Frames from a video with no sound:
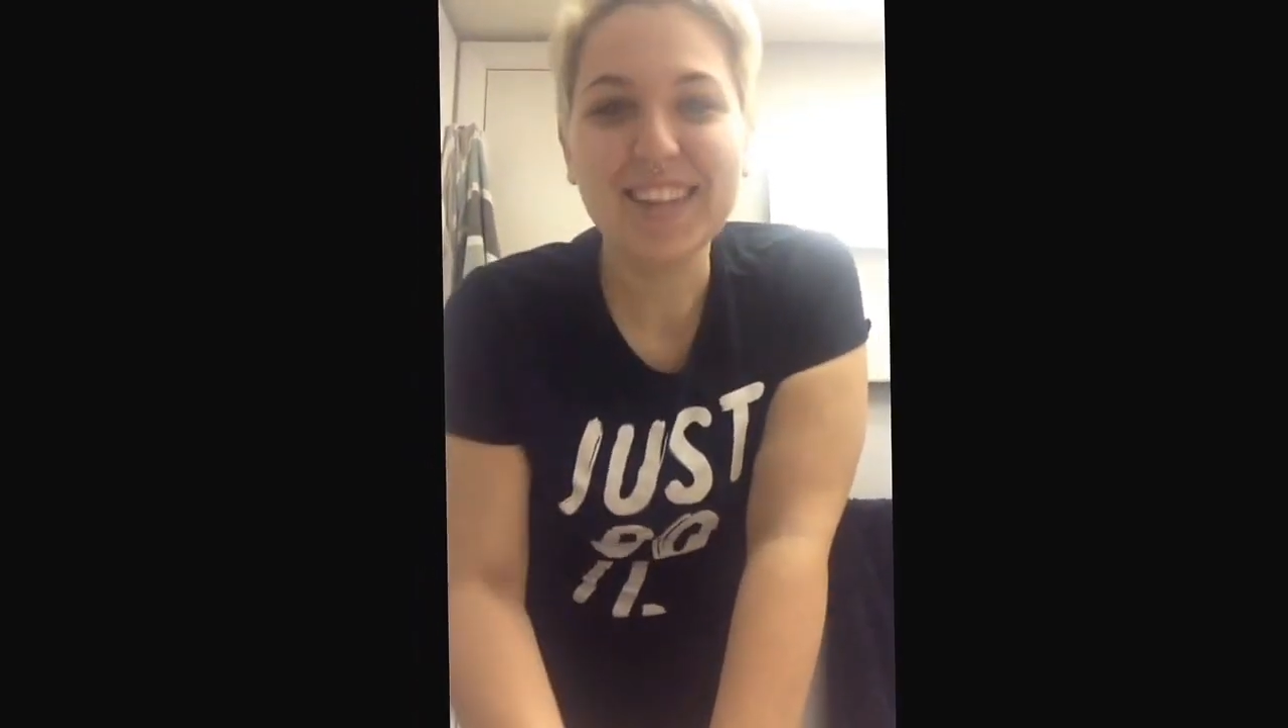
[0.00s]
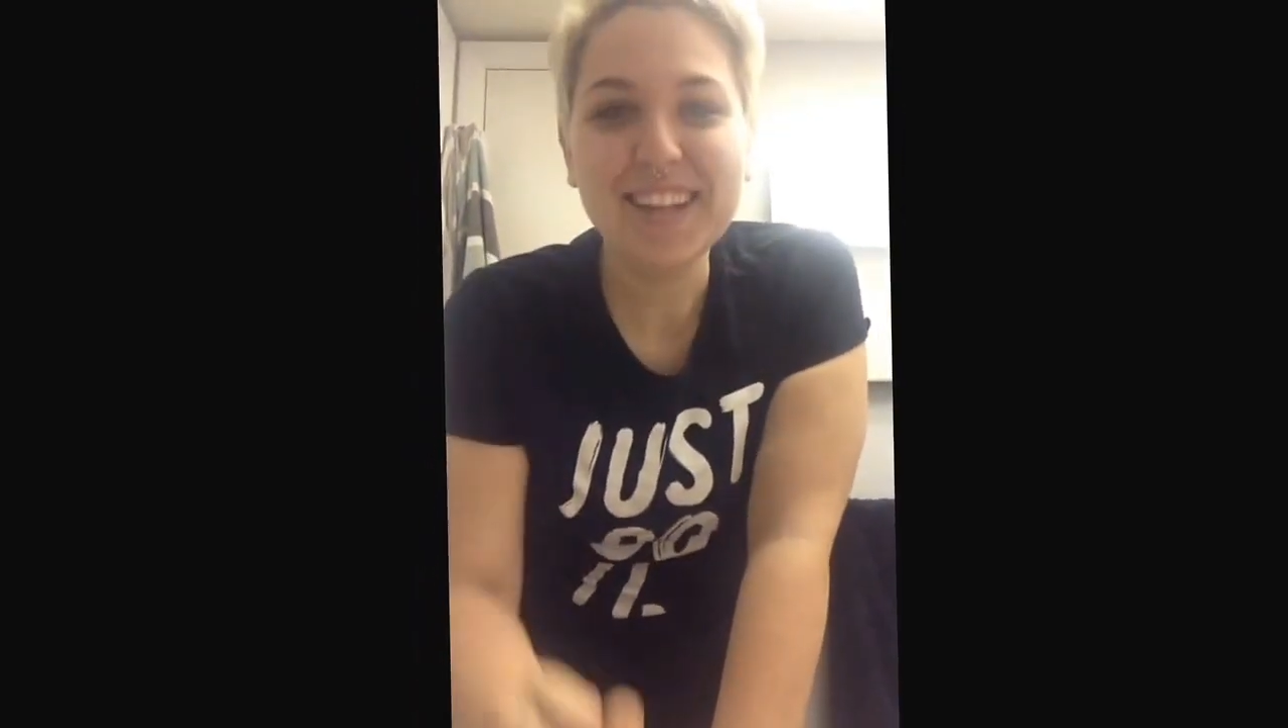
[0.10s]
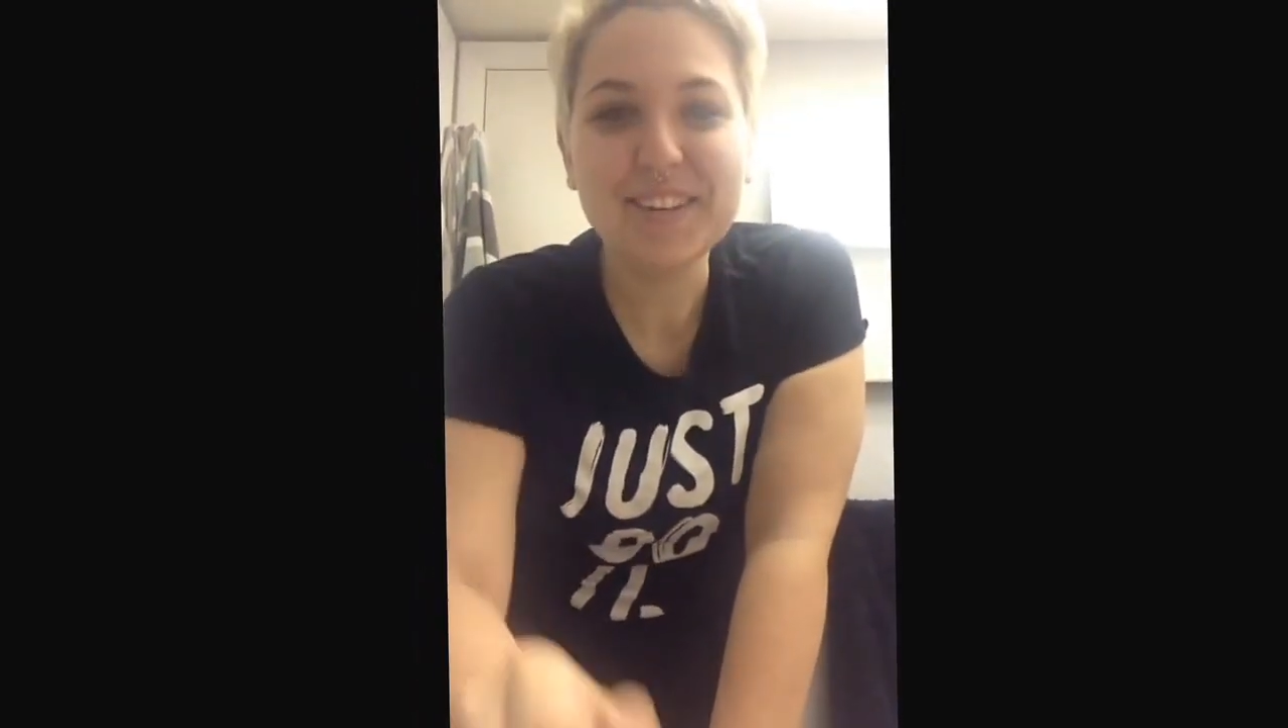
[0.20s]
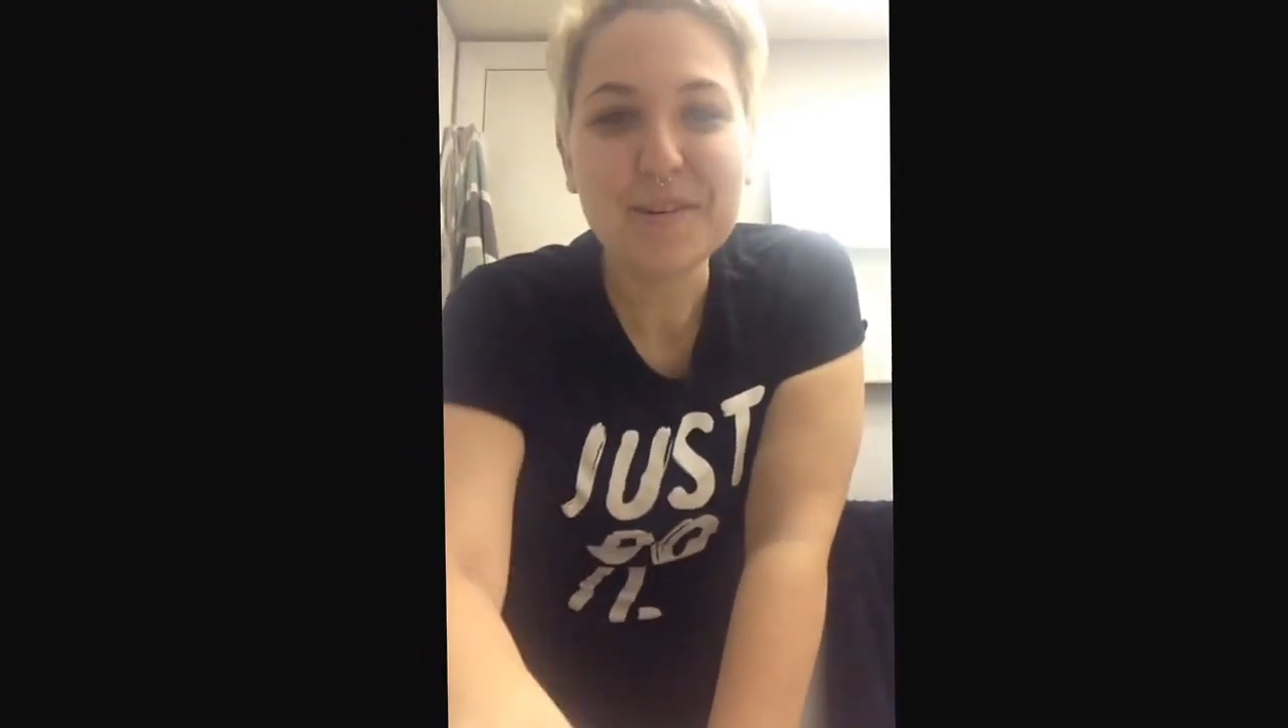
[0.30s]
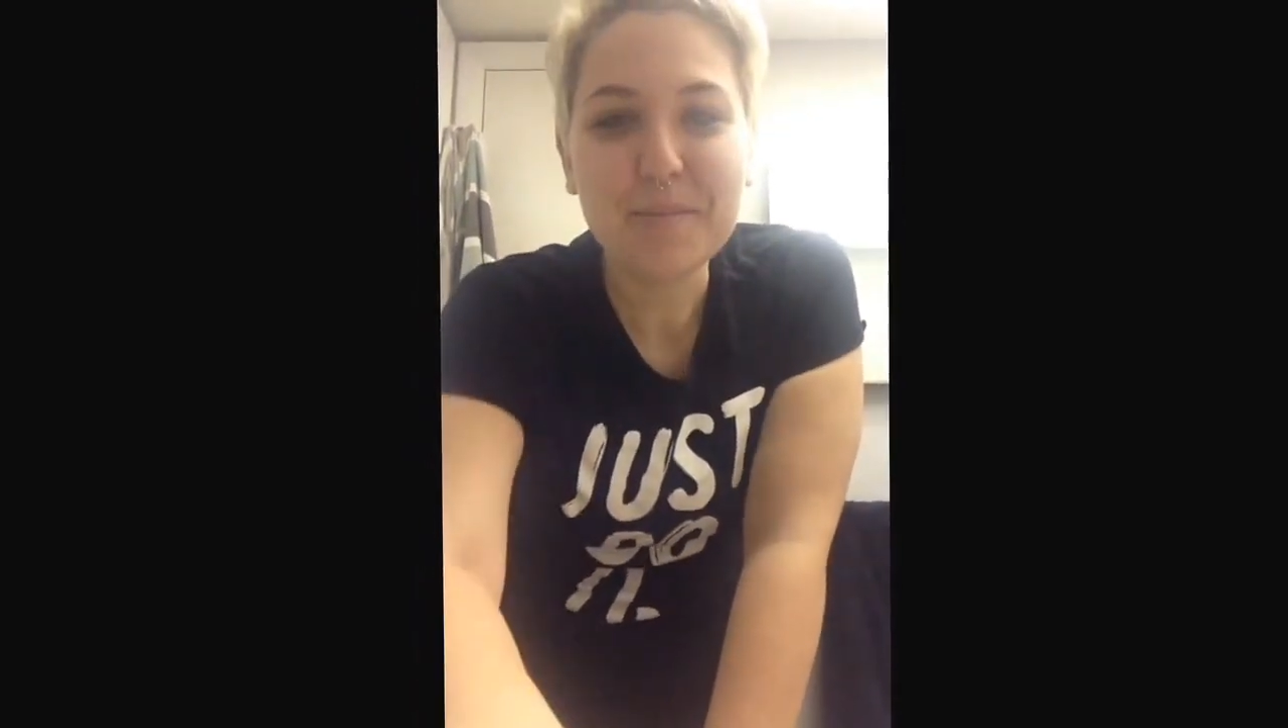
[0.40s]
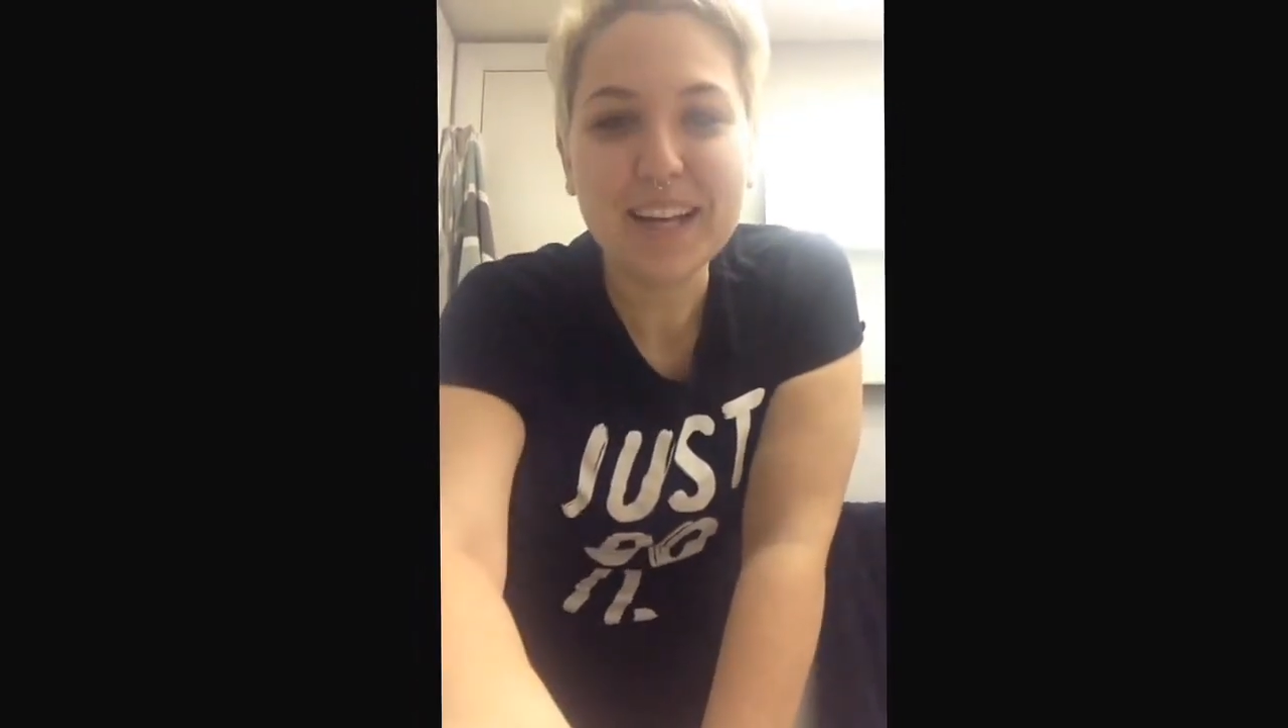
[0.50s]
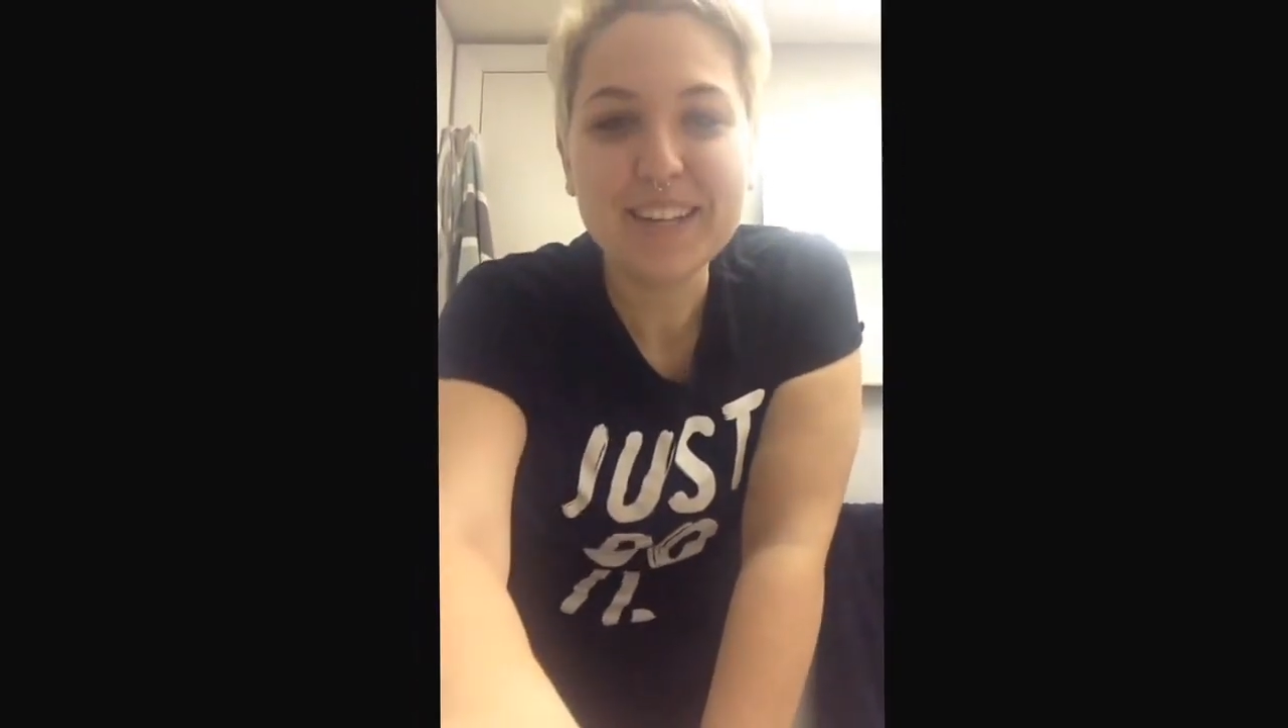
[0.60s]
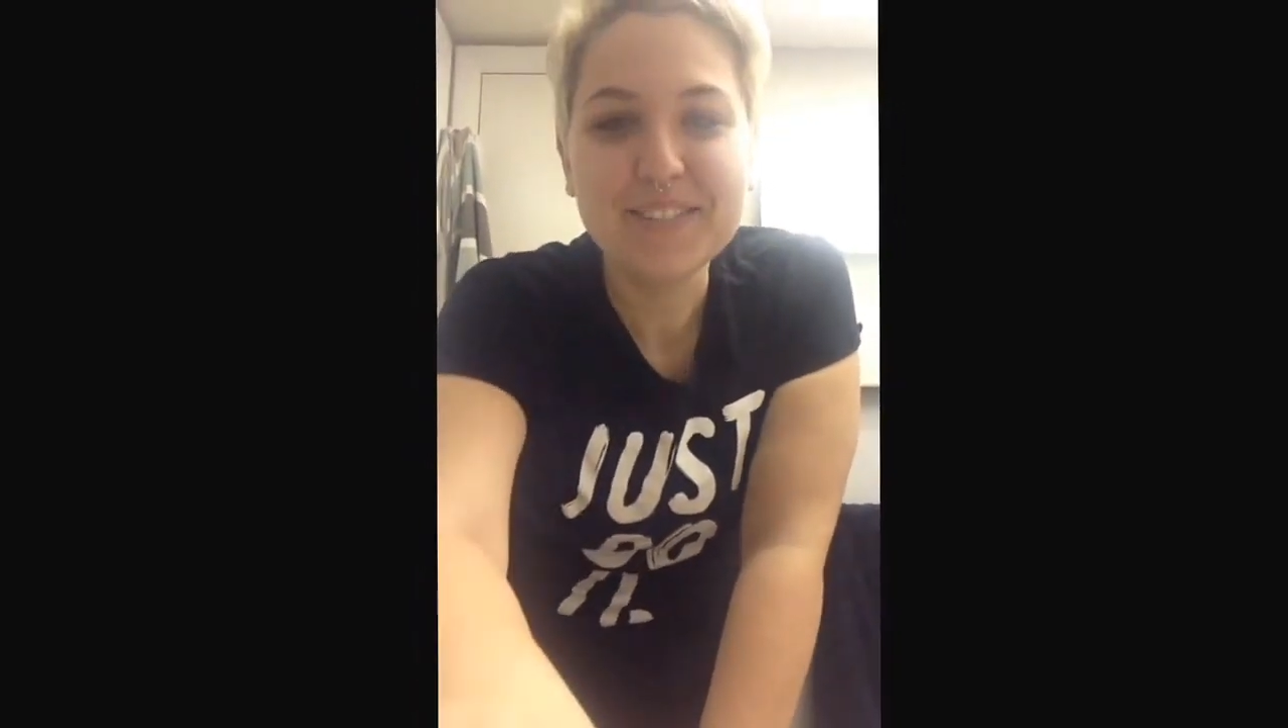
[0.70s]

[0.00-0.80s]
later. Bye.